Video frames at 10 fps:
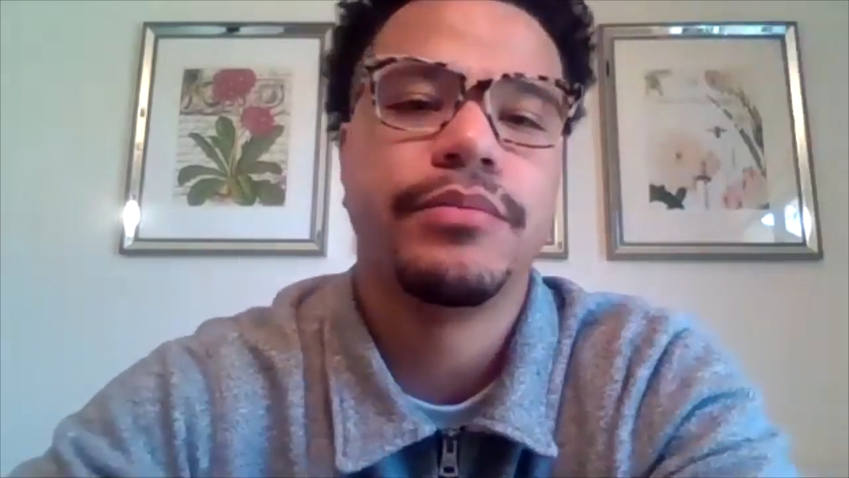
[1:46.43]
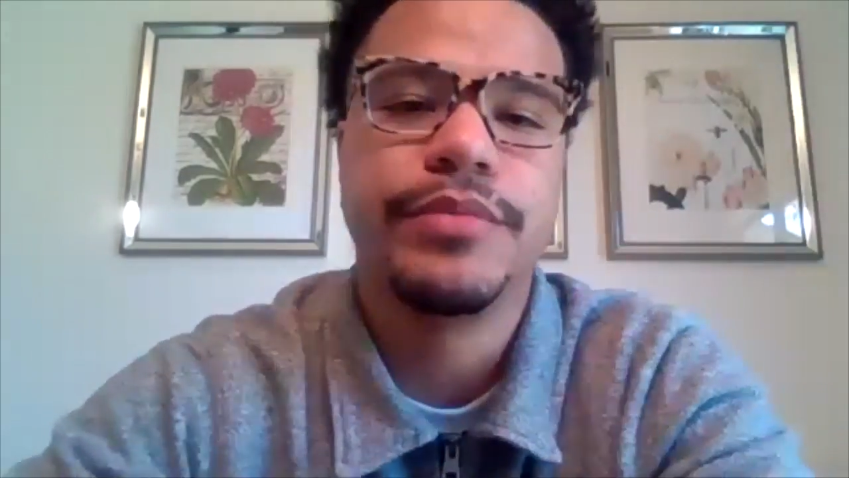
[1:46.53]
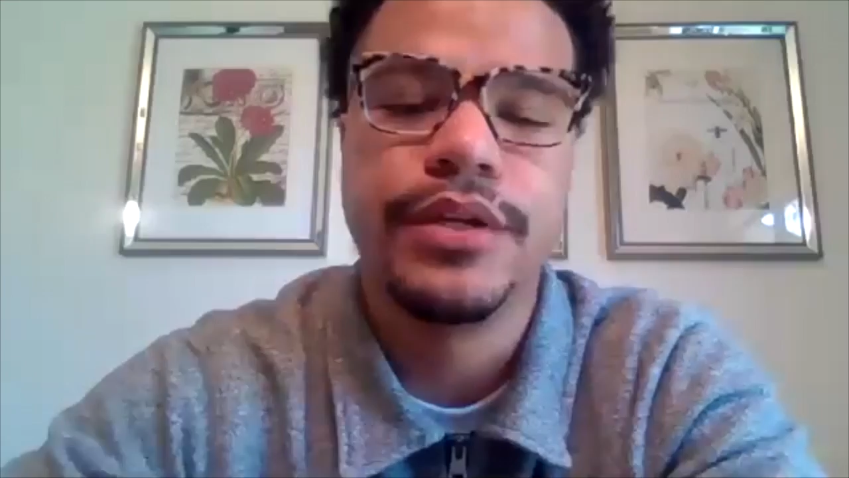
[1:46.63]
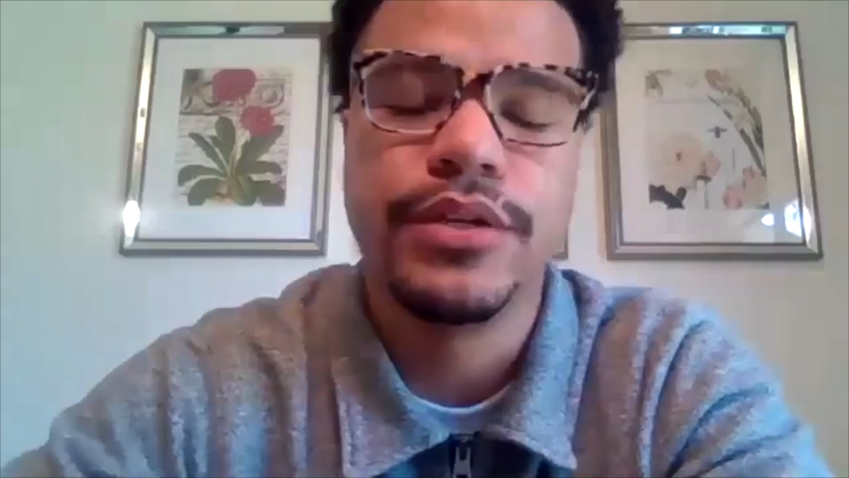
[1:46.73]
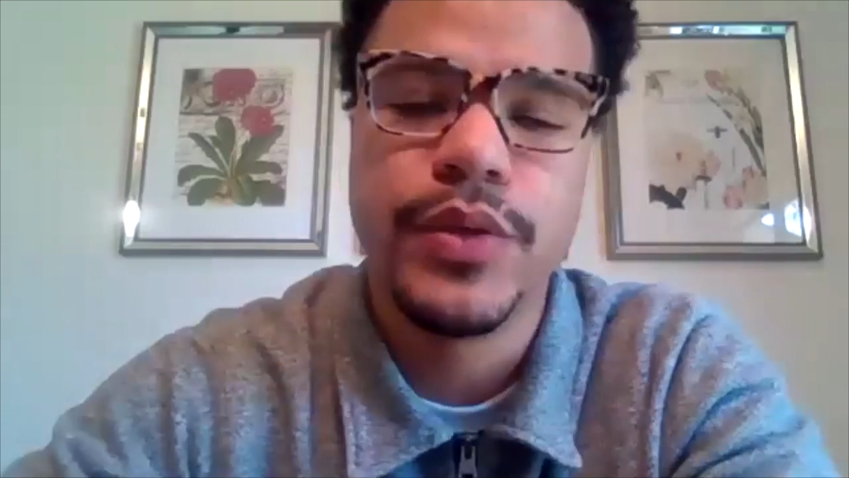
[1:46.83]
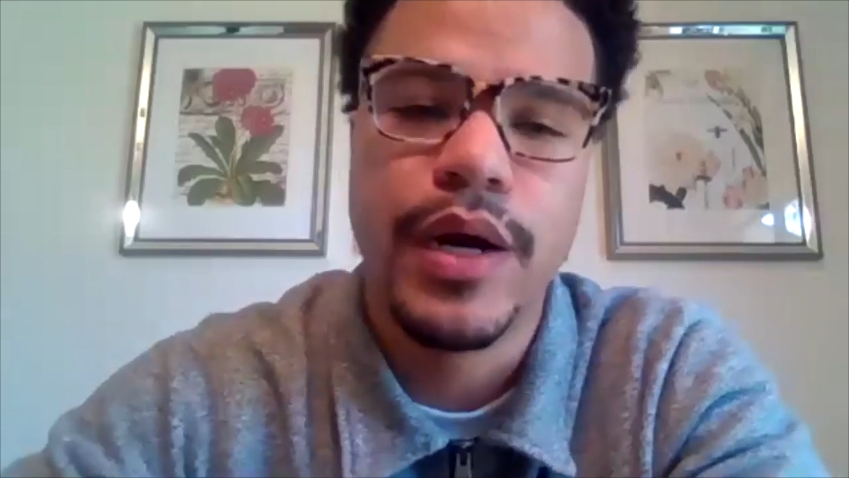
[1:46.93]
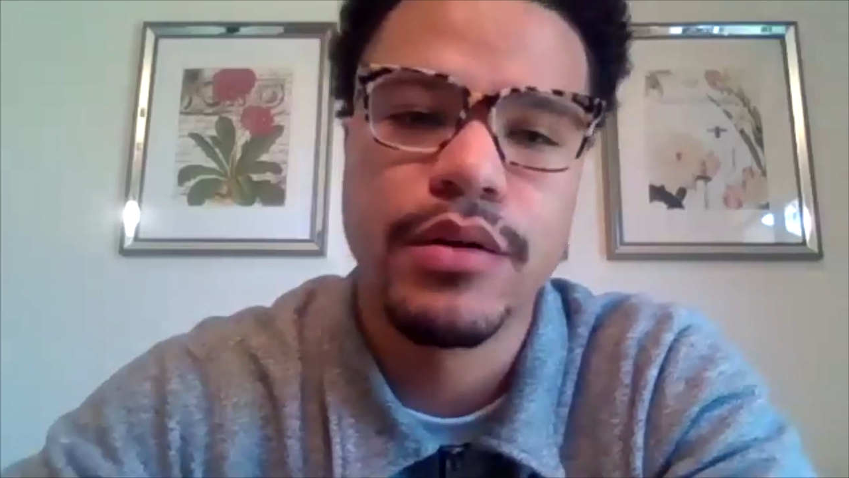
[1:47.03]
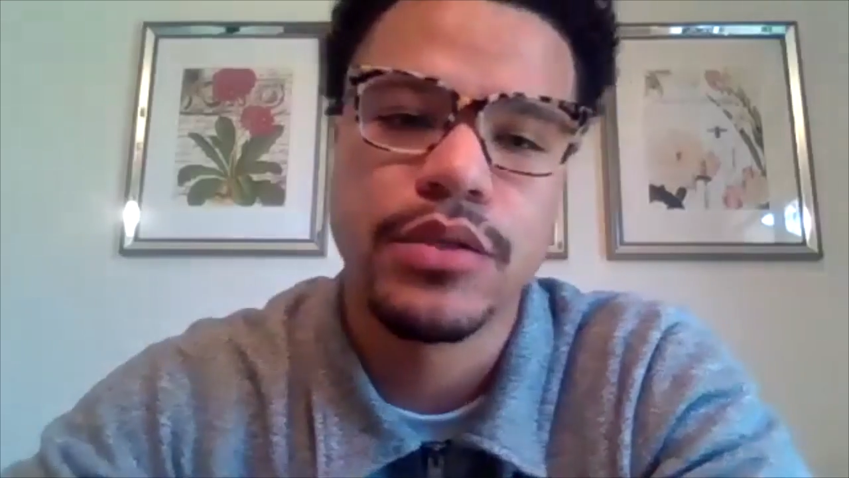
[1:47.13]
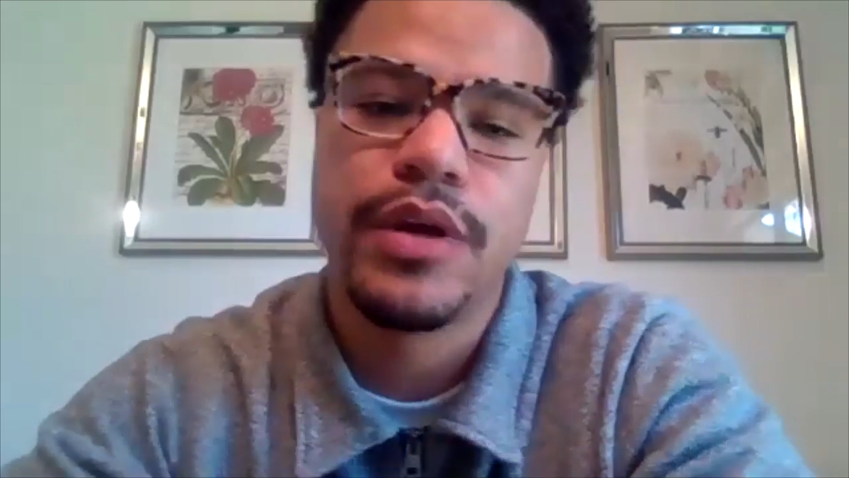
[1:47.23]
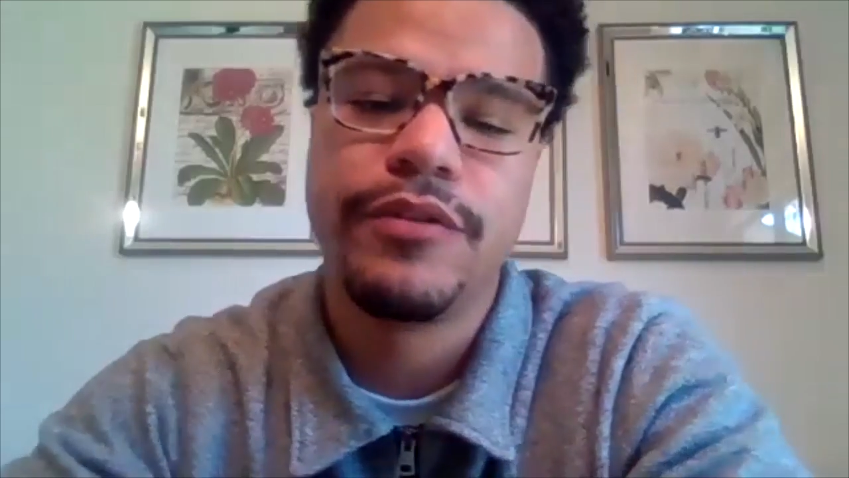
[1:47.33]
being 2 hours
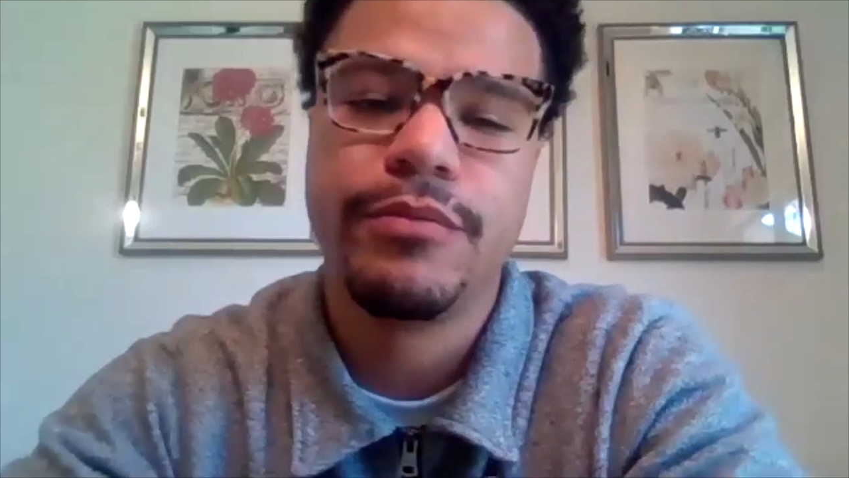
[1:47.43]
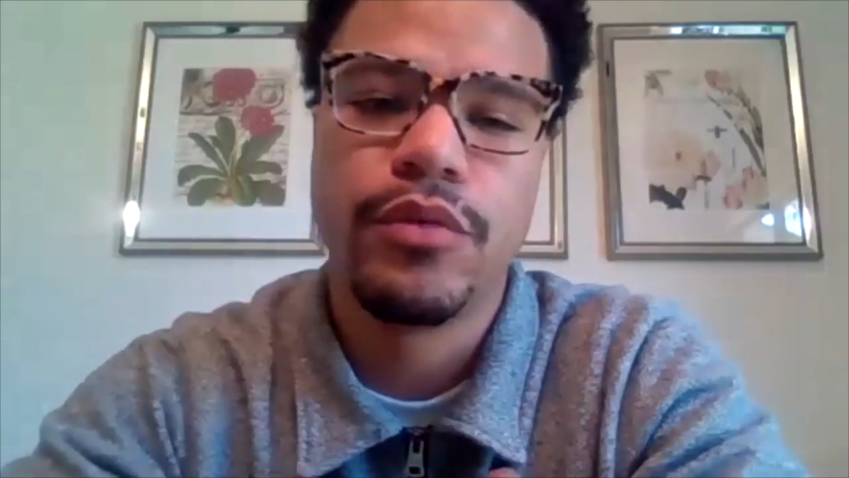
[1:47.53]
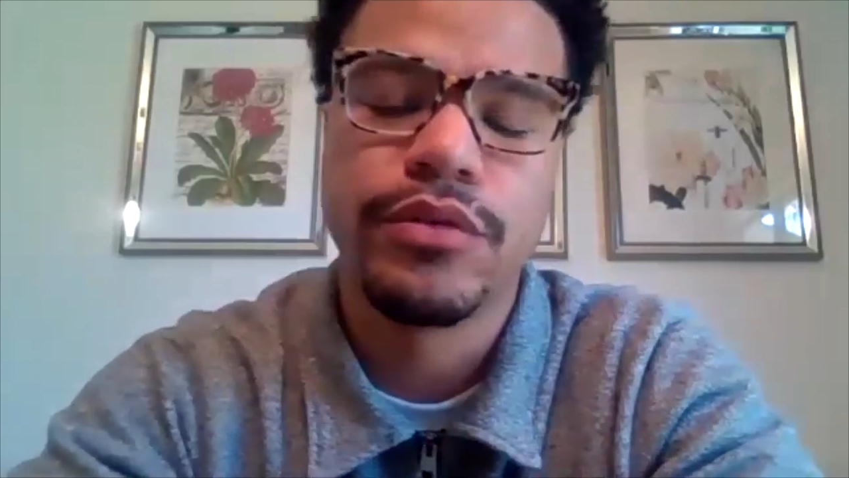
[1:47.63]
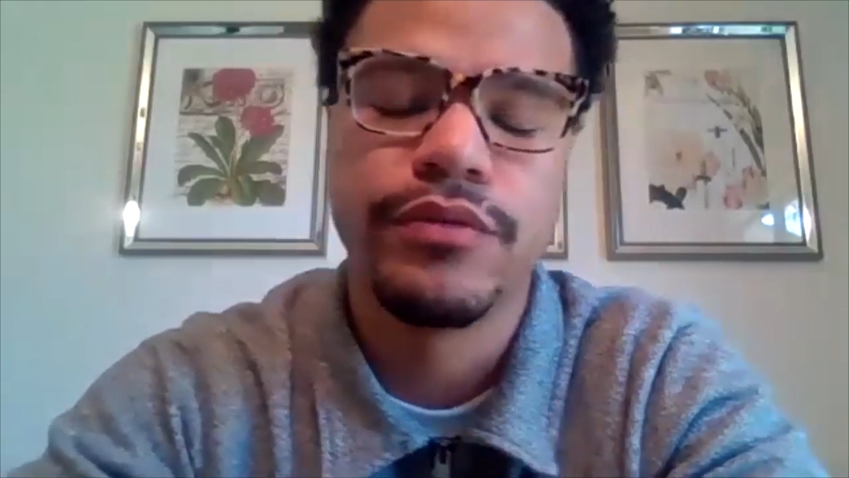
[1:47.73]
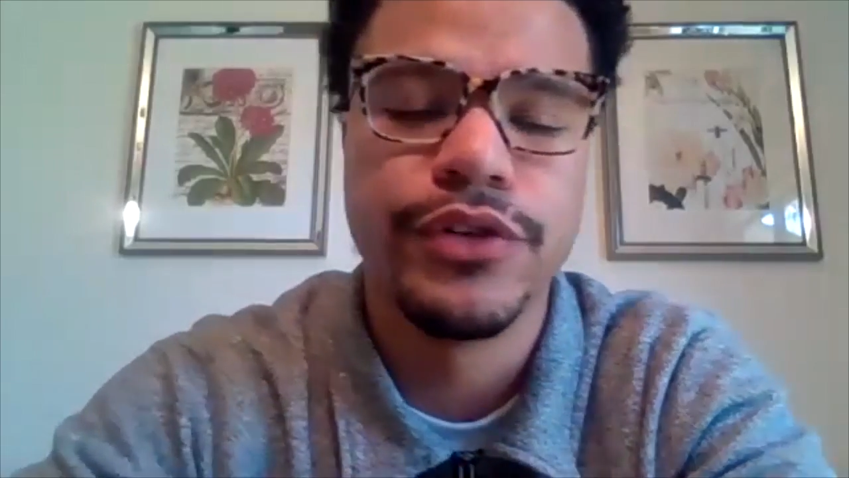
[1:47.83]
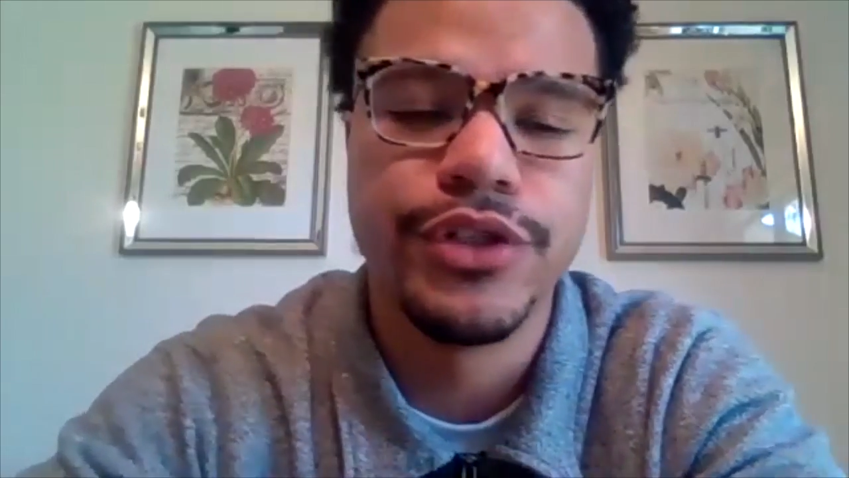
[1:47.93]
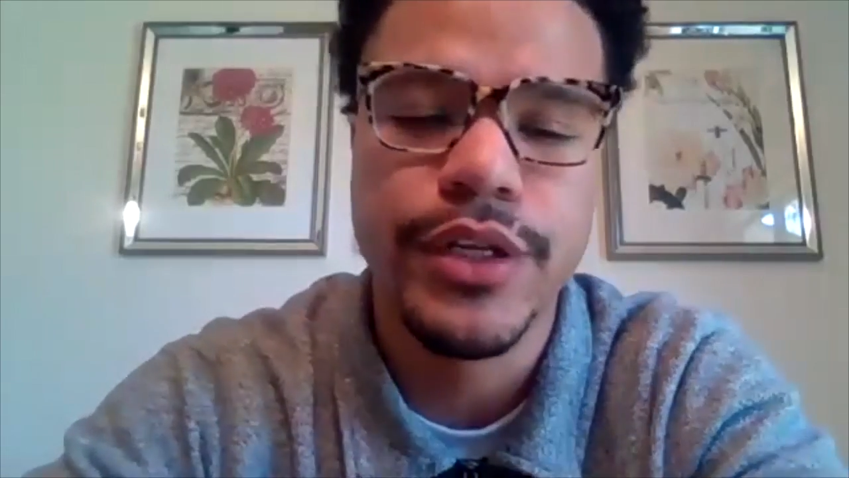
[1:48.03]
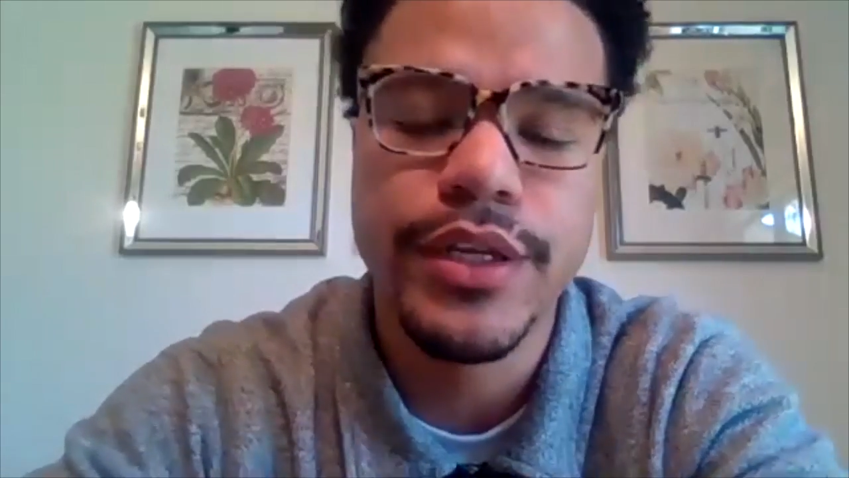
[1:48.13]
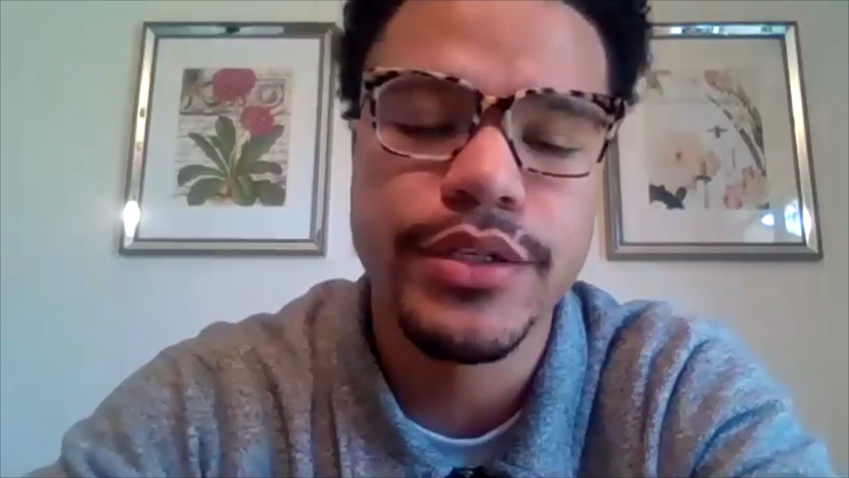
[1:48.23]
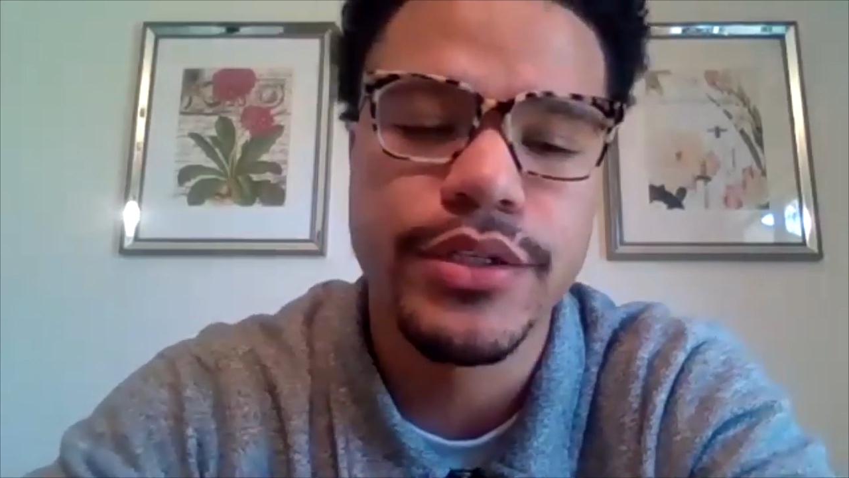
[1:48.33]
away from Northern Virginia.